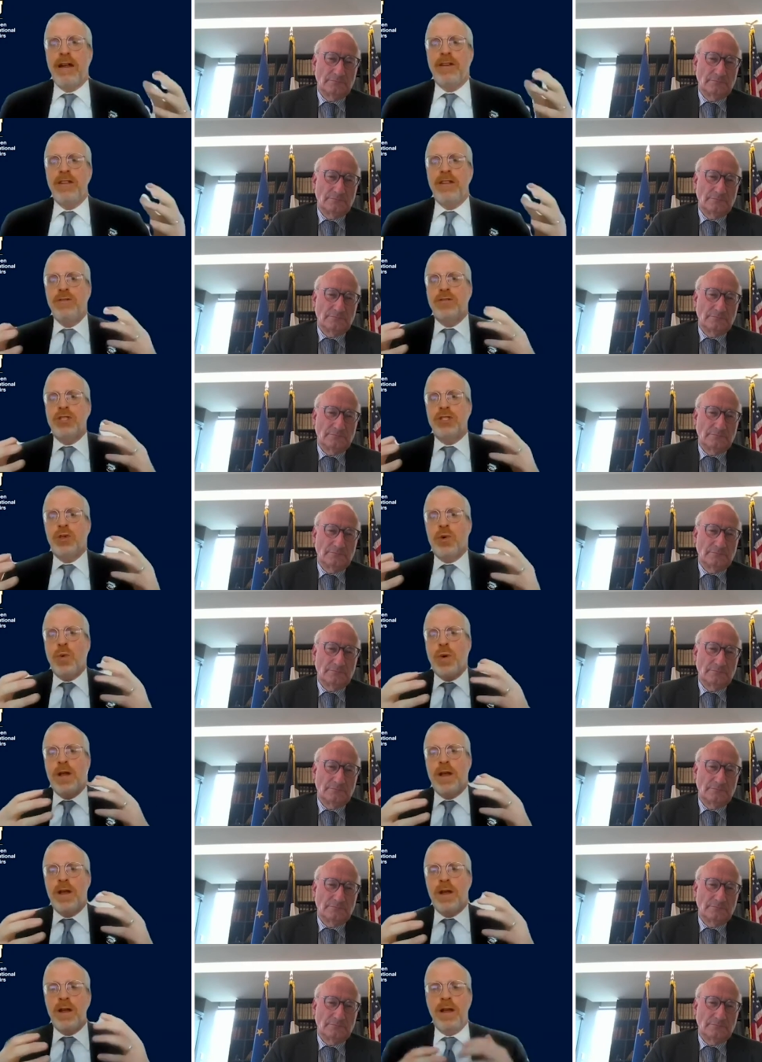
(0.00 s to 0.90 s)
Speaker 1: How do you
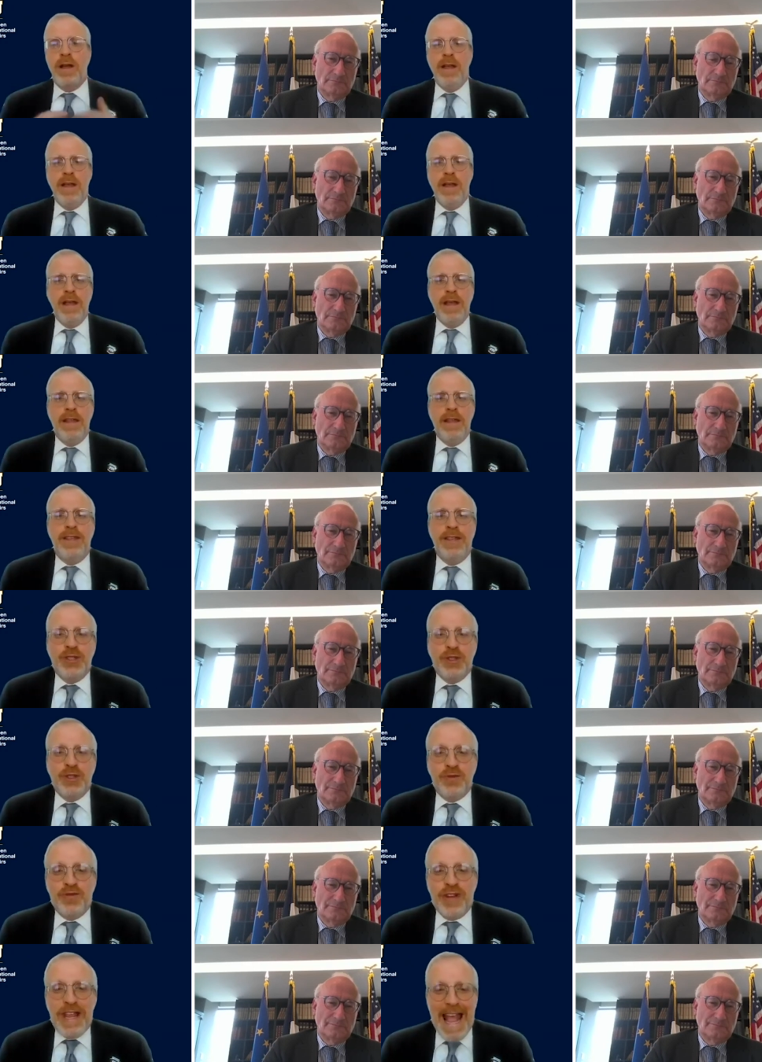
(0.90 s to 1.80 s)
square
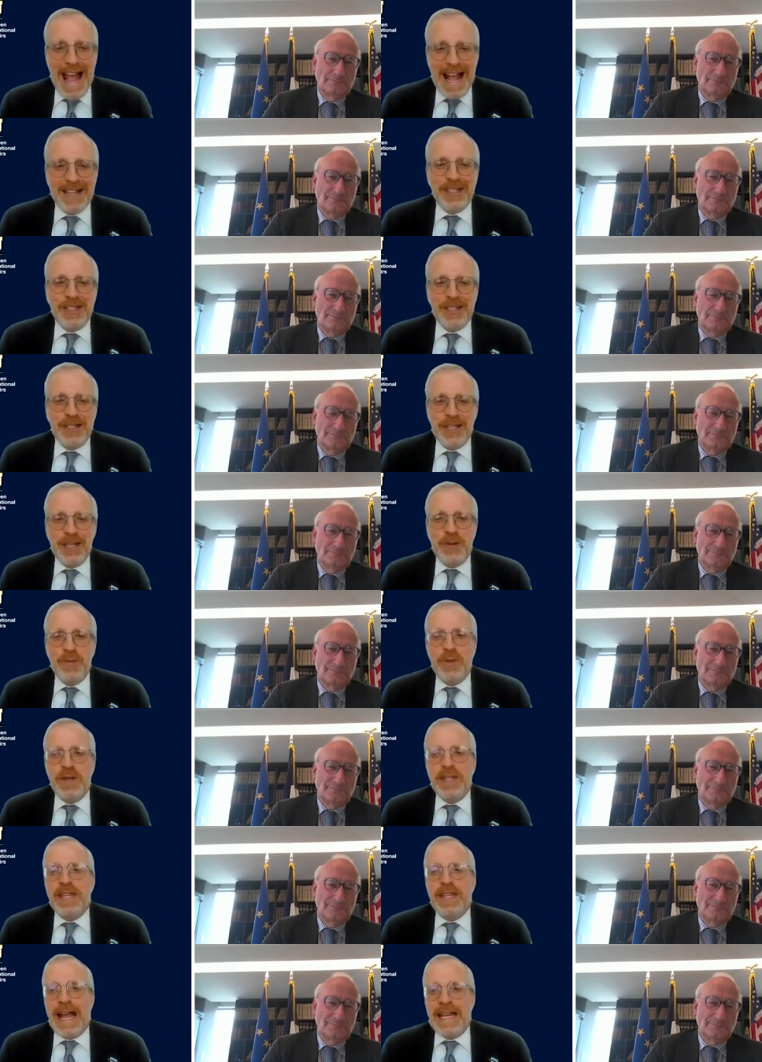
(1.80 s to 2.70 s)
this reality
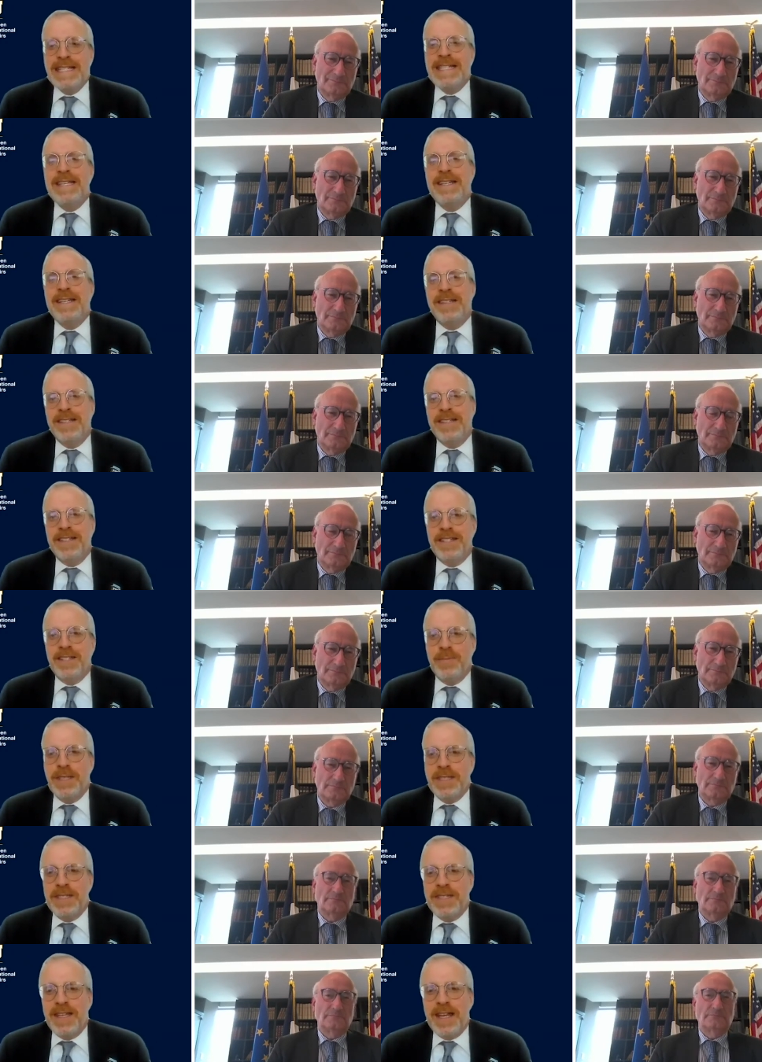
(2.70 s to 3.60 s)
with
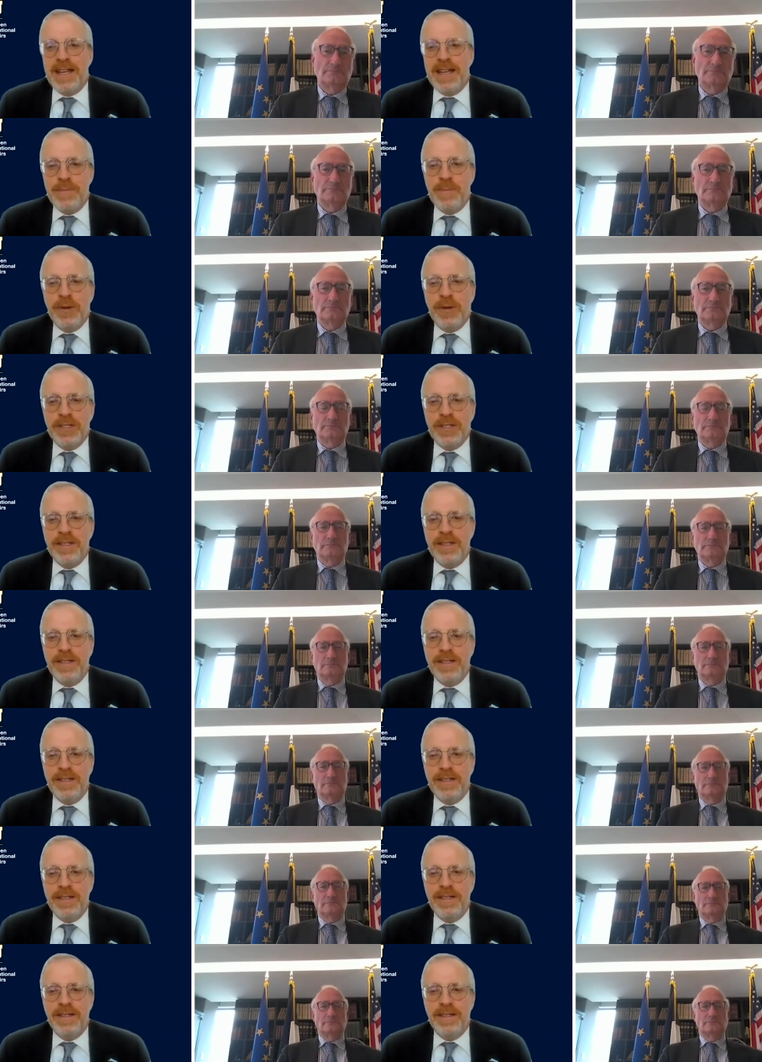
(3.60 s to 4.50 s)
idealism, as Danny puts
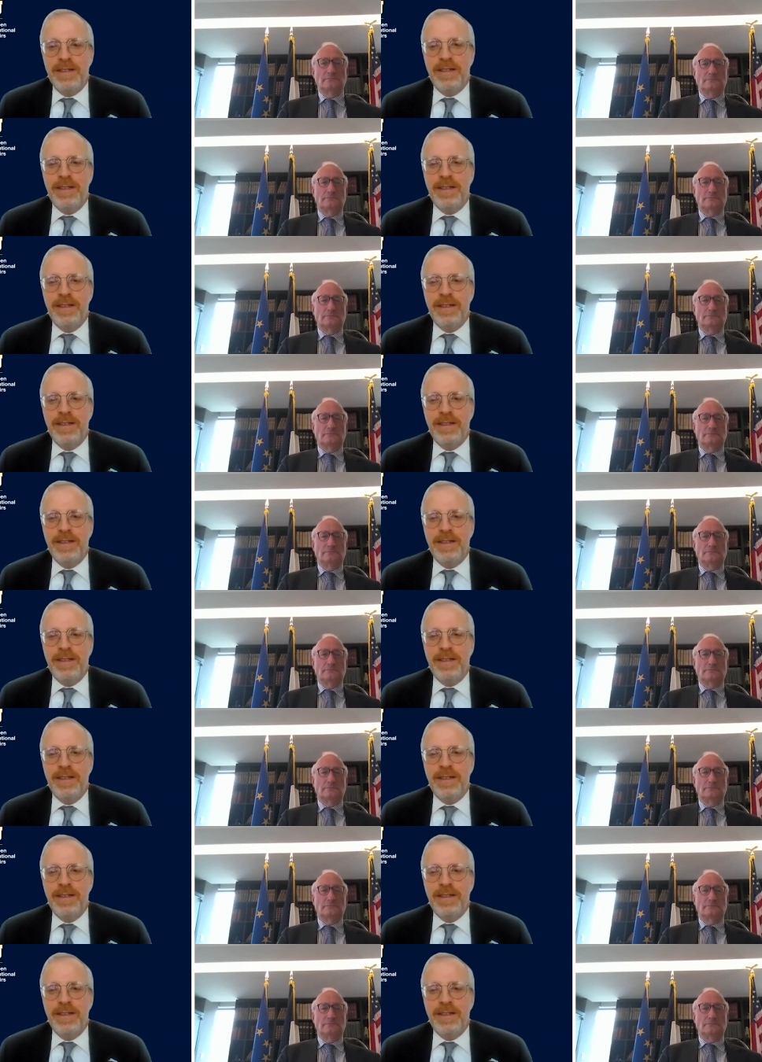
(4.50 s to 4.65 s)
it?